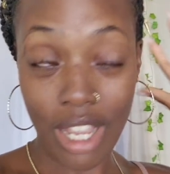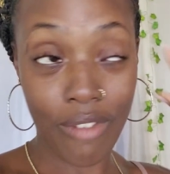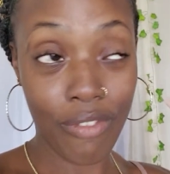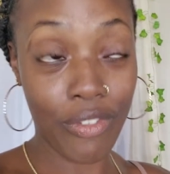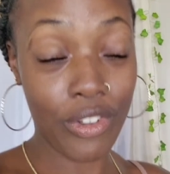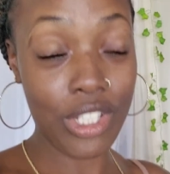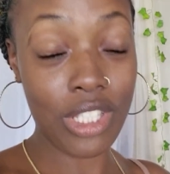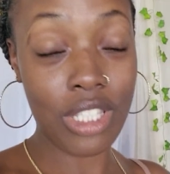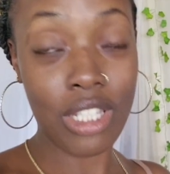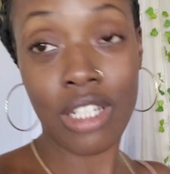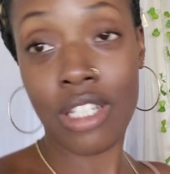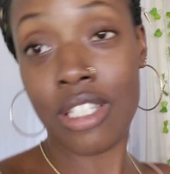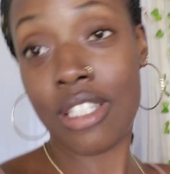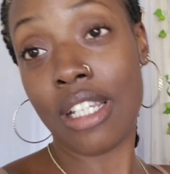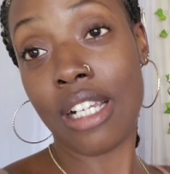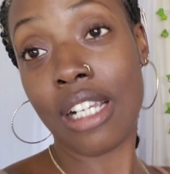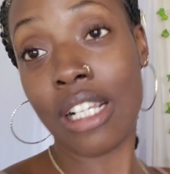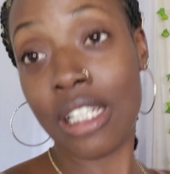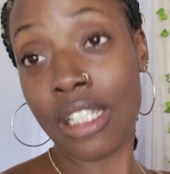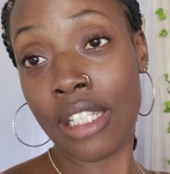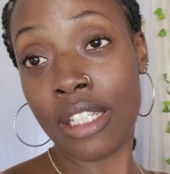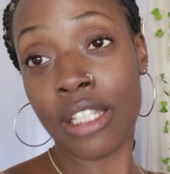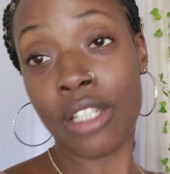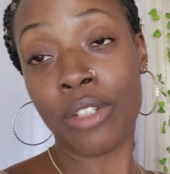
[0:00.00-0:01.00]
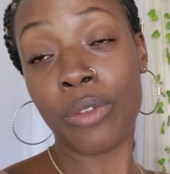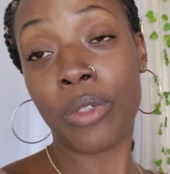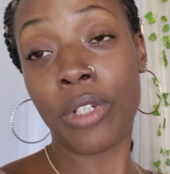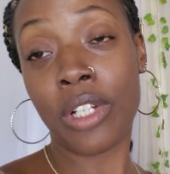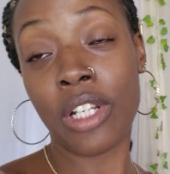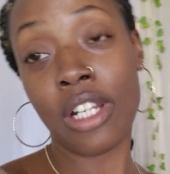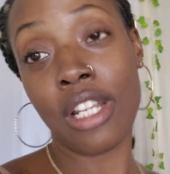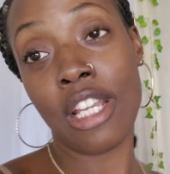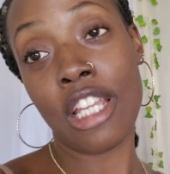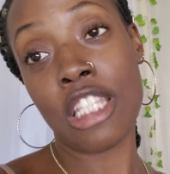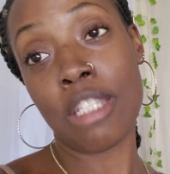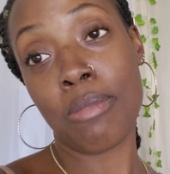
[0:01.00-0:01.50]
first I need to clean and
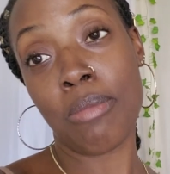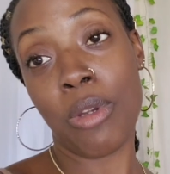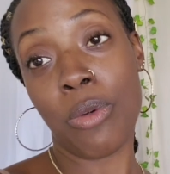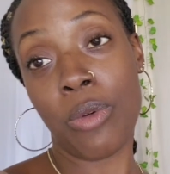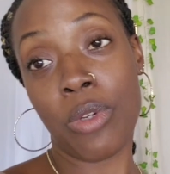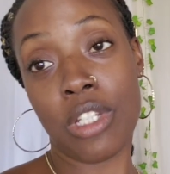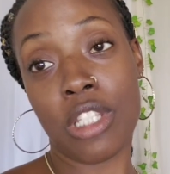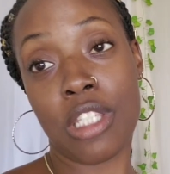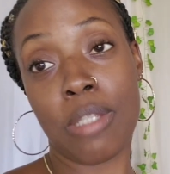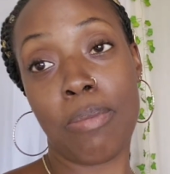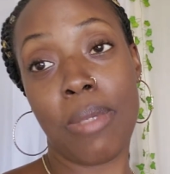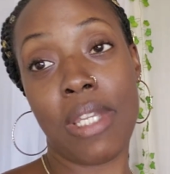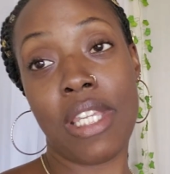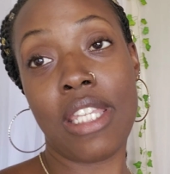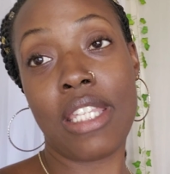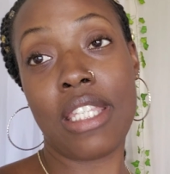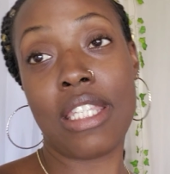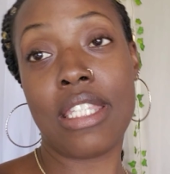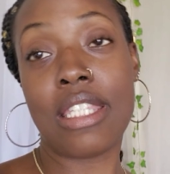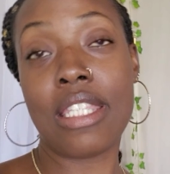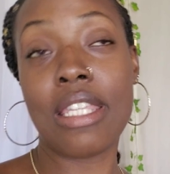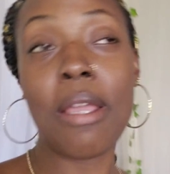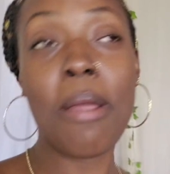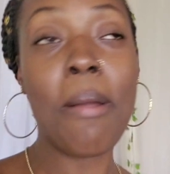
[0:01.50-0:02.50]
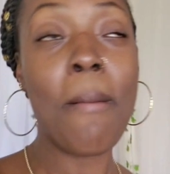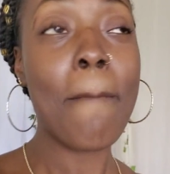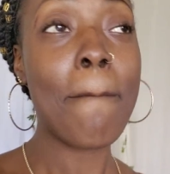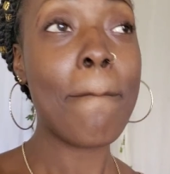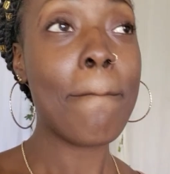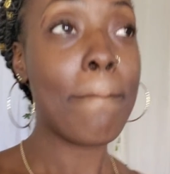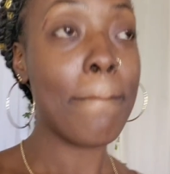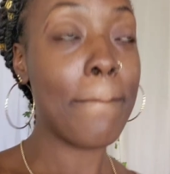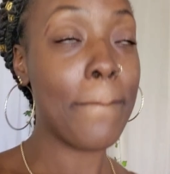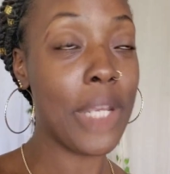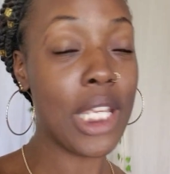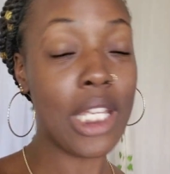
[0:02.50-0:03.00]
organize my workspace,
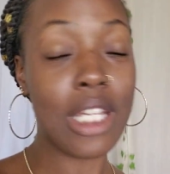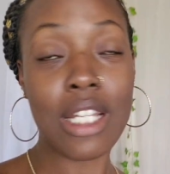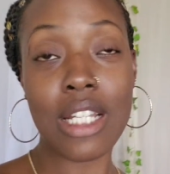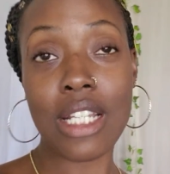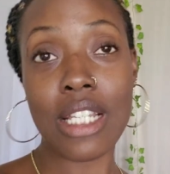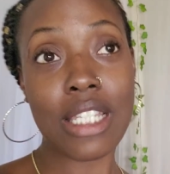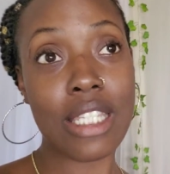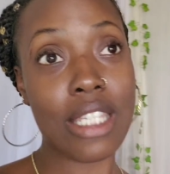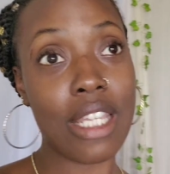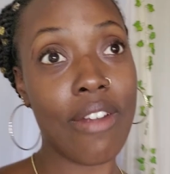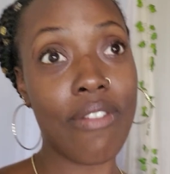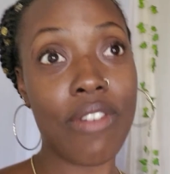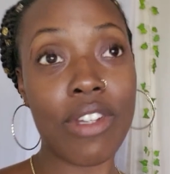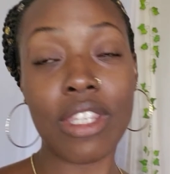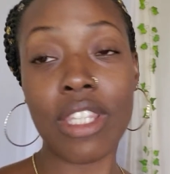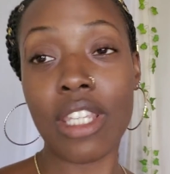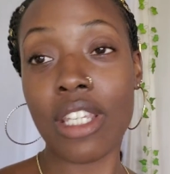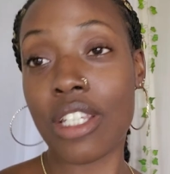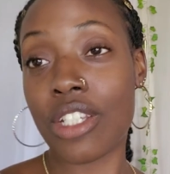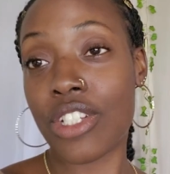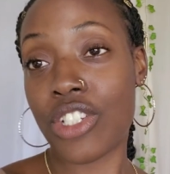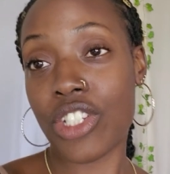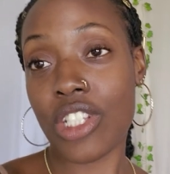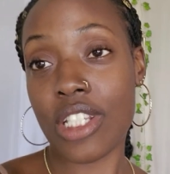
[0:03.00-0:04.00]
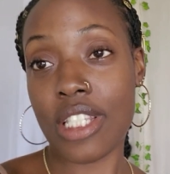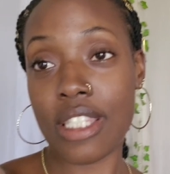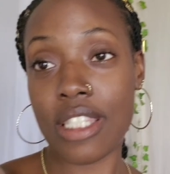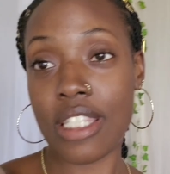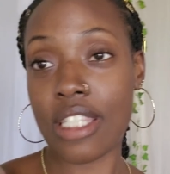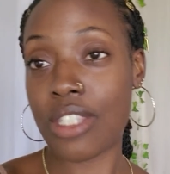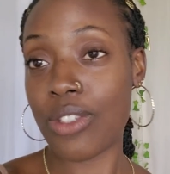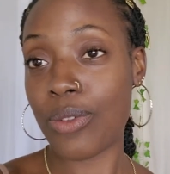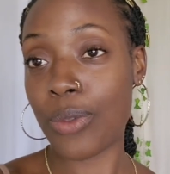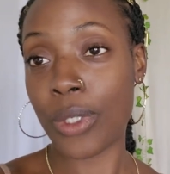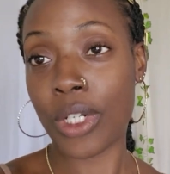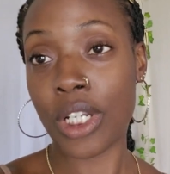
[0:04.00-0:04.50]
because everything is just
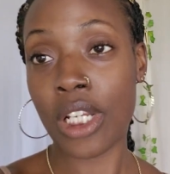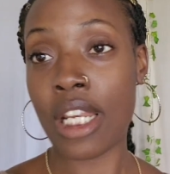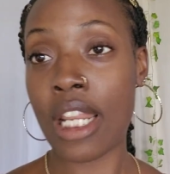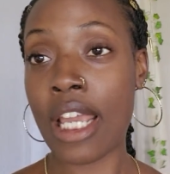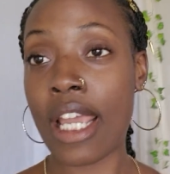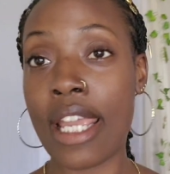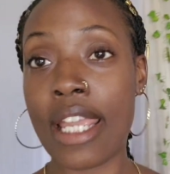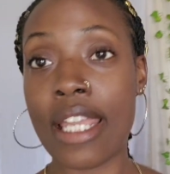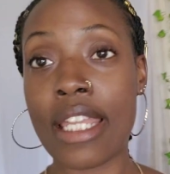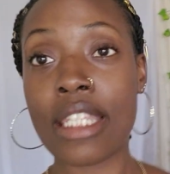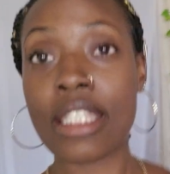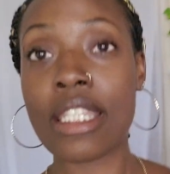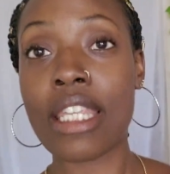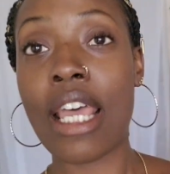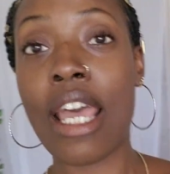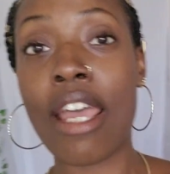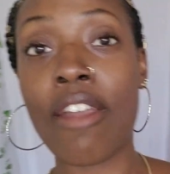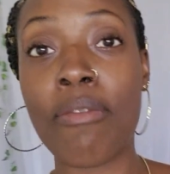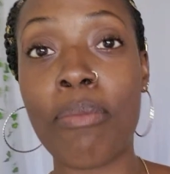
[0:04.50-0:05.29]
disorganized.